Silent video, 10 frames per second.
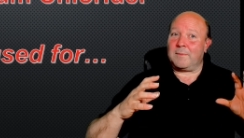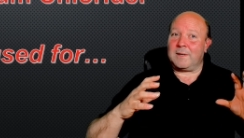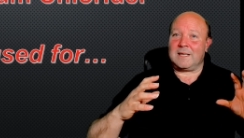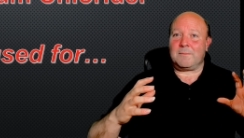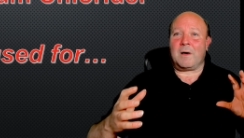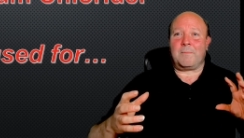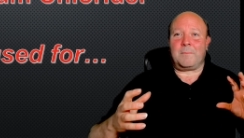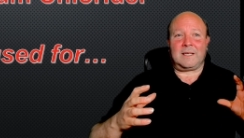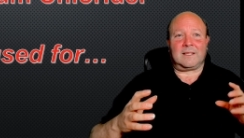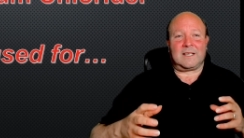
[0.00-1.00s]
It might
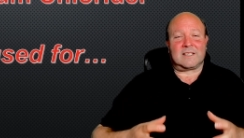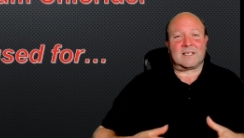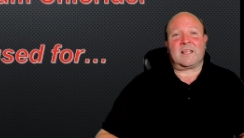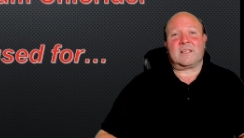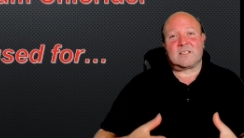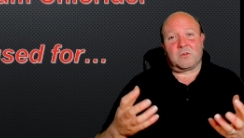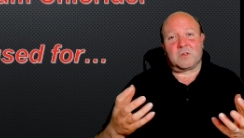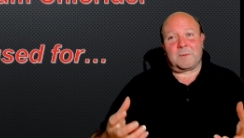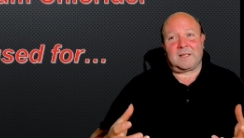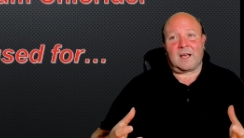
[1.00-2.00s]
be that it's either salt
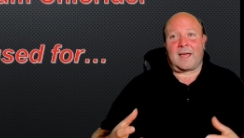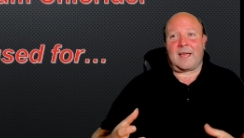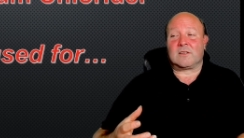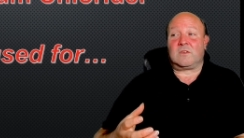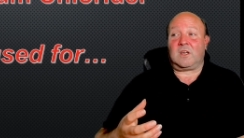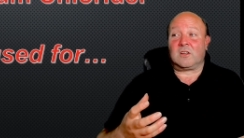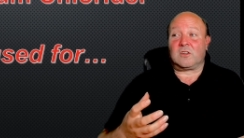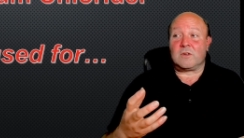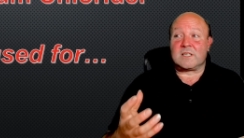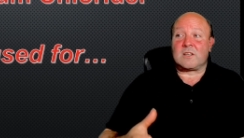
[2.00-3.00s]
that's been dug out of the earth,
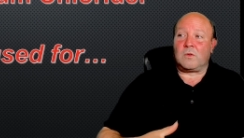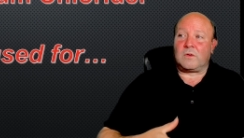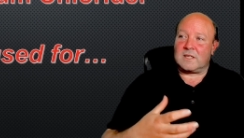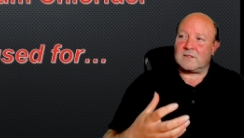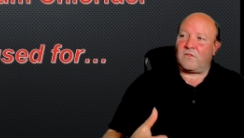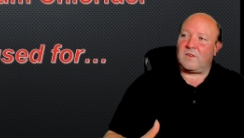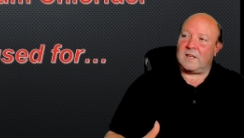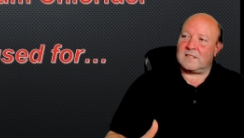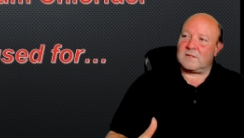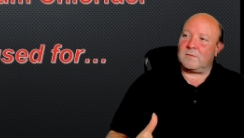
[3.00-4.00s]
or it's salt that
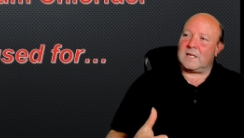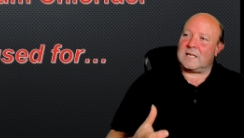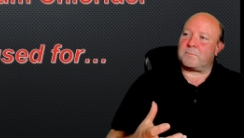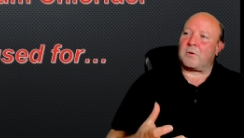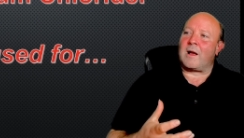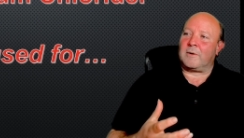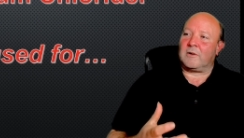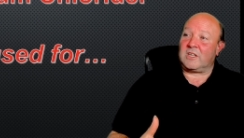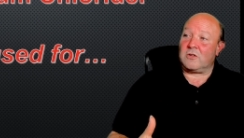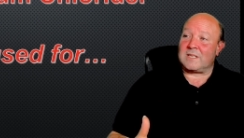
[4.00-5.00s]
its
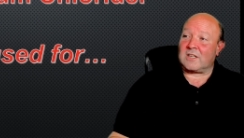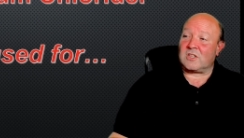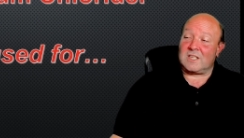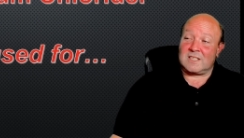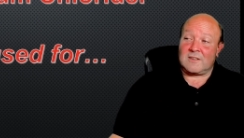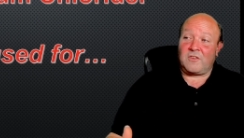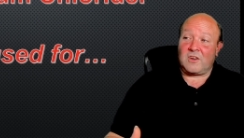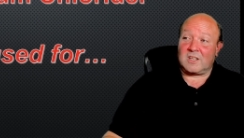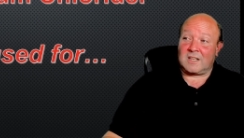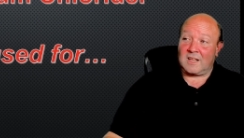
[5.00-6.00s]
primary use actually is in
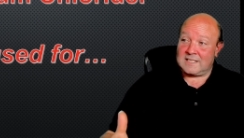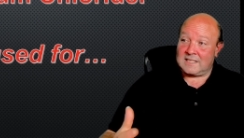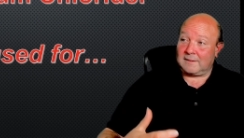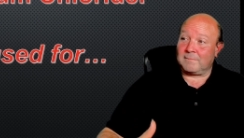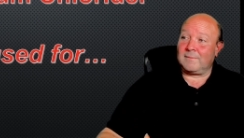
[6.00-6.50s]
fertilizing.